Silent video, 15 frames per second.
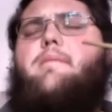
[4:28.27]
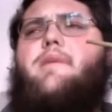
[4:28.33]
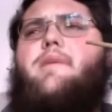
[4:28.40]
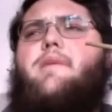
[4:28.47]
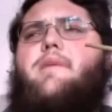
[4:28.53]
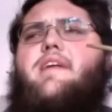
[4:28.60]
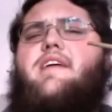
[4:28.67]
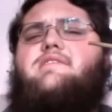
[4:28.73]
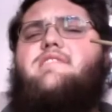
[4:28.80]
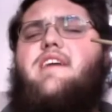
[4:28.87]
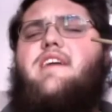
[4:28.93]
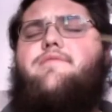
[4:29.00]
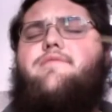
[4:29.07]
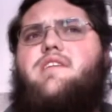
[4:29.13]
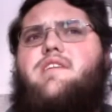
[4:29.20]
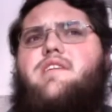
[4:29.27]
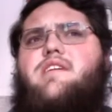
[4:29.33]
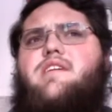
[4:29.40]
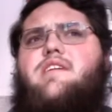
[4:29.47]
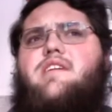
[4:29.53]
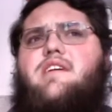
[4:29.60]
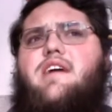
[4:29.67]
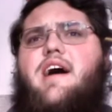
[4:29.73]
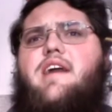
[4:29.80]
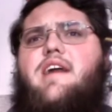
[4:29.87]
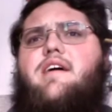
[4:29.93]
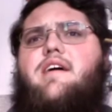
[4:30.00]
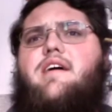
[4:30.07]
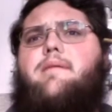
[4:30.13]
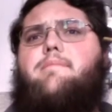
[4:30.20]
but it's definitely got
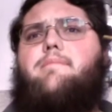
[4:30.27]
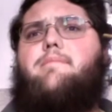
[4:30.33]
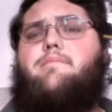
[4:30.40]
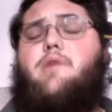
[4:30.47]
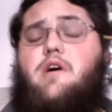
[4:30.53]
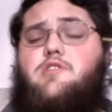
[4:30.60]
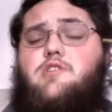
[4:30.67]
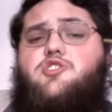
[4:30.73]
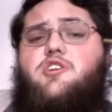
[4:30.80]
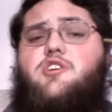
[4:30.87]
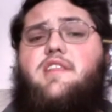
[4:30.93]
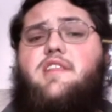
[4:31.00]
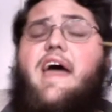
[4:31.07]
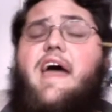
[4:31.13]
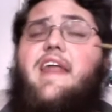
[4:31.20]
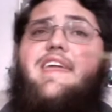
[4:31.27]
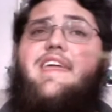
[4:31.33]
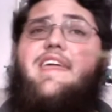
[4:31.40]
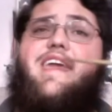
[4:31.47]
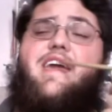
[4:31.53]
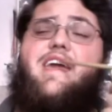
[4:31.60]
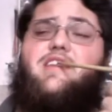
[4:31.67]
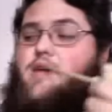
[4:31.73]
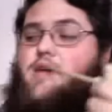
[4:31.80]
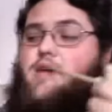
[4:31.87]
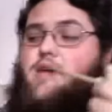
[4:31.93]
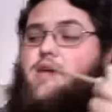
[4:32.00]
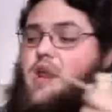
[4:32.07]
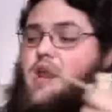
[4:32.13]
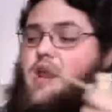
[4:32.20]
a punch, a latakia to
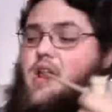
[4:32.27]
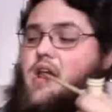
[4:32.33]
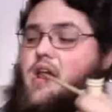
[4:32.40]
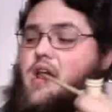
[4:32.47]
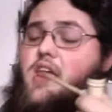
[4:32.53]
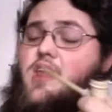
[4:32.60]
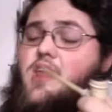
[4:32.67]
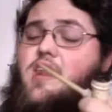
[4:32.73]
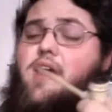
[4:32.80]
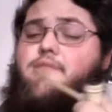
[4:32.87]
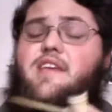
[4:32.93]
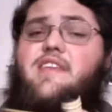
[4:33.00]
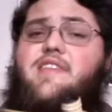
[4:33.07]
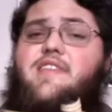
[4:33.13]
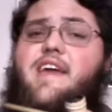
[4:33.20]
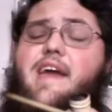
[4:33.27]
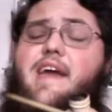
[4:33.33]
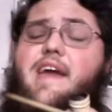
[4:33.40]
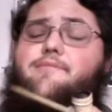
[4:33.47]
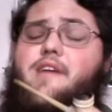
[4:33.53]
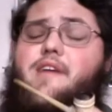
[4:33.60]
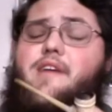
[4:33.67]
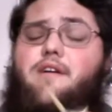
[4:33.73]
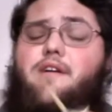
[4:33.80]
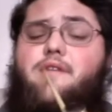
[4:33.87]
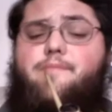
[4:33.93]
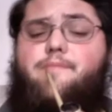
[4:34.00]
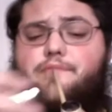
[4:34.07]
it. You definitely get that campfire.